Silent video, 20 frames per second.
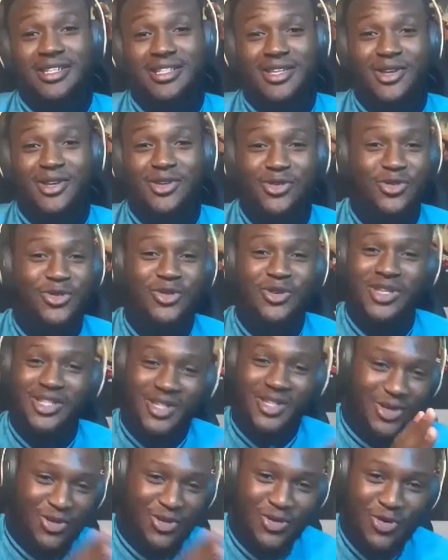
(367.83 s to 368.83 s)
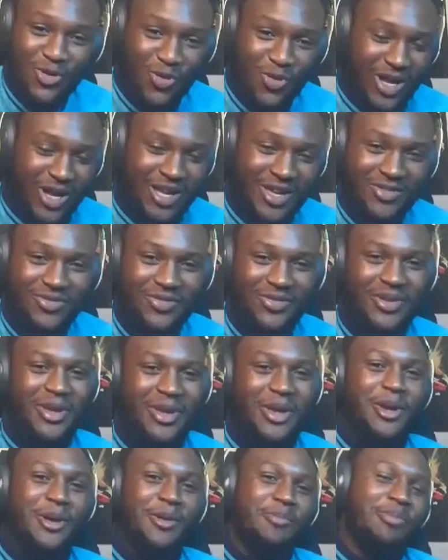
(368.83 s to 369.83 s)
It's a new wave,
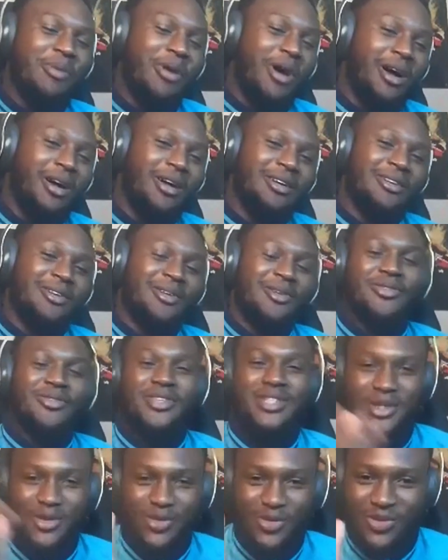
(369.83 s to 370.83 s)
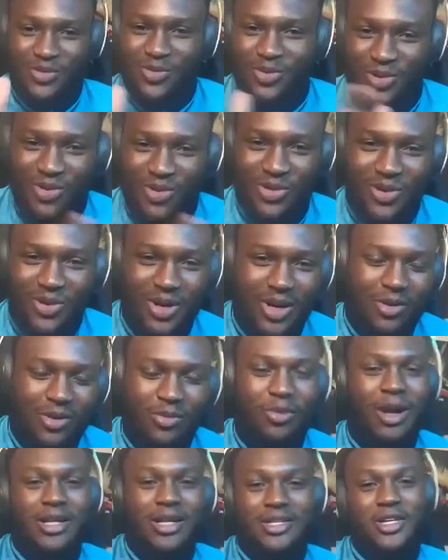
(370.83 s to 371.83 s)
but obviously we
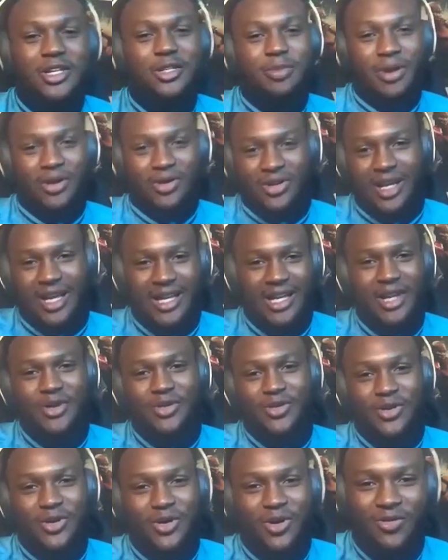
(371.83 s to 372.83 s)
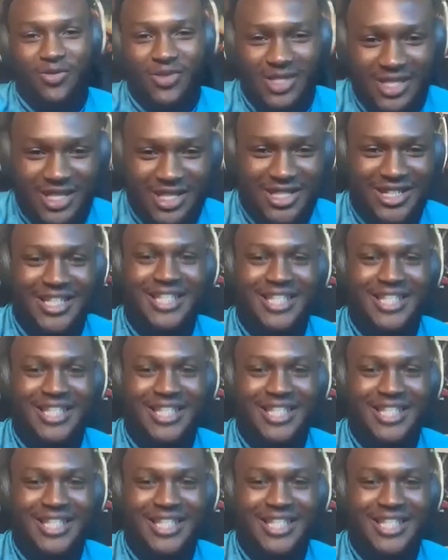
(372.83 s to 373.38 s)
might touch back on that later in the conversation.